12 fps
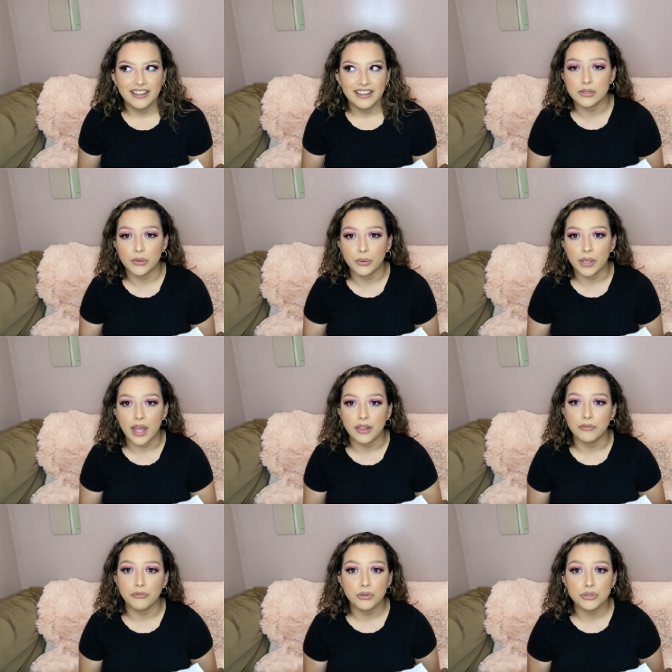so yeah, in
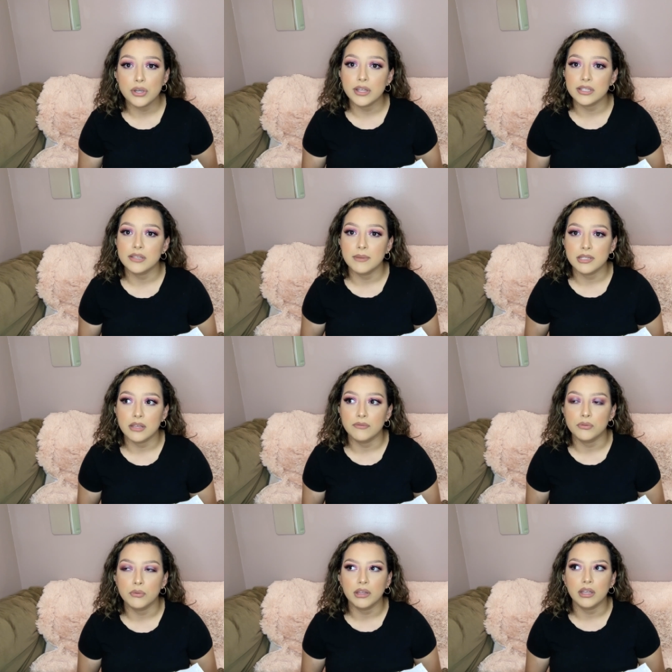the future I see myself
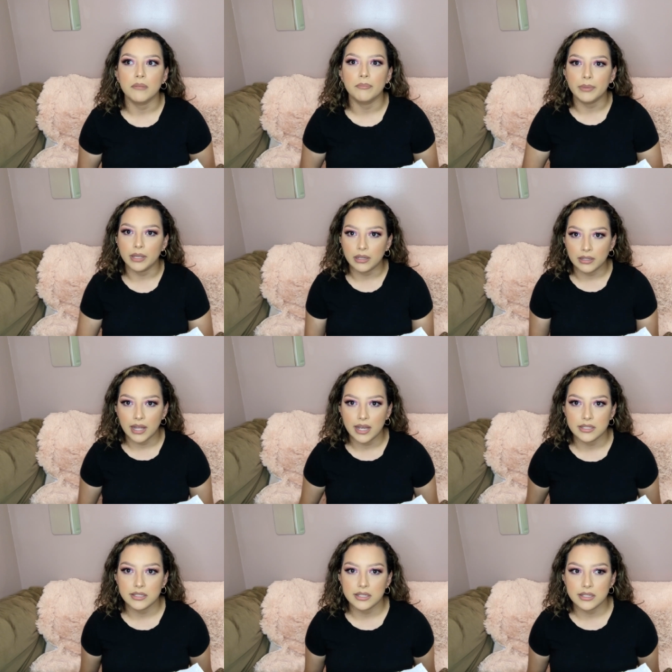doing like big
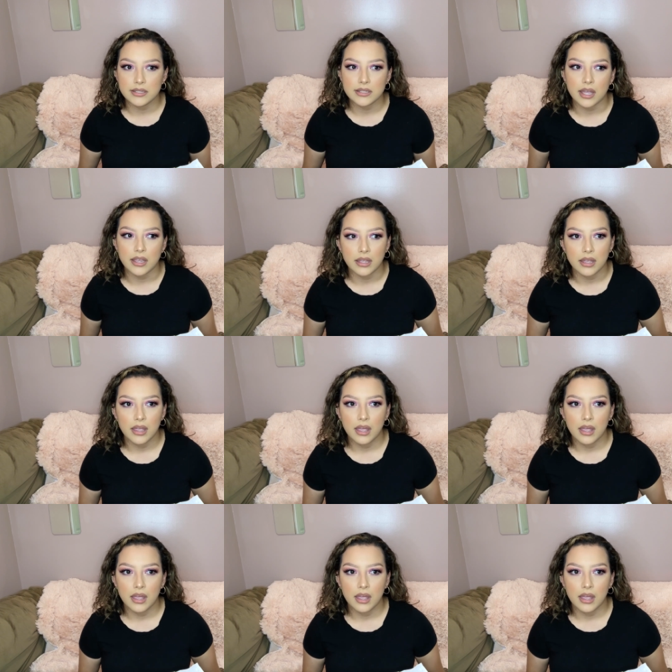classes, like